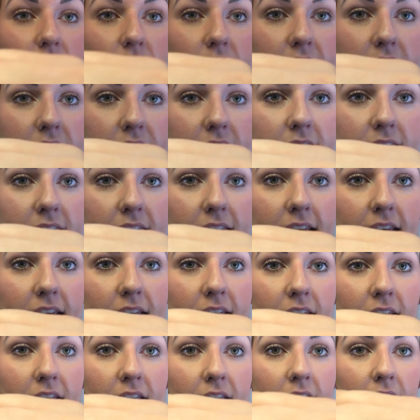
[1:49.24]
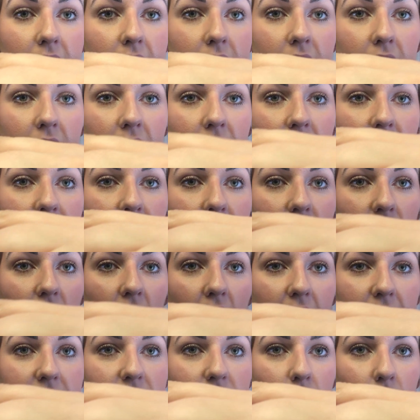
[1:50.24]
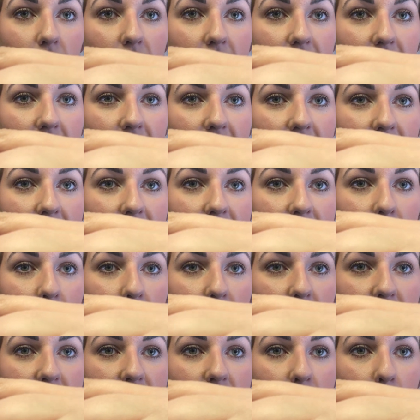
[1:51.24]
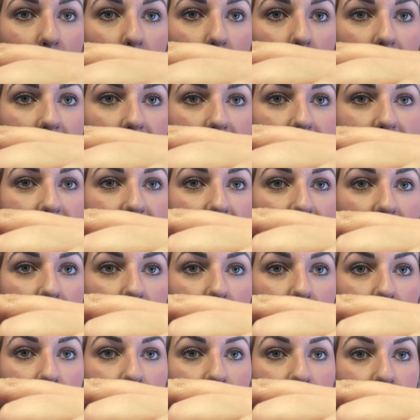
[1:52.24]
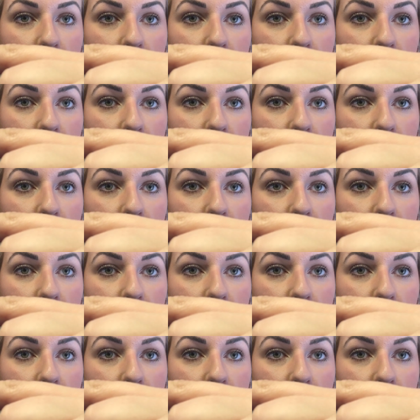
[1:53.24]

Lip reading: you can see, not going in with the point down.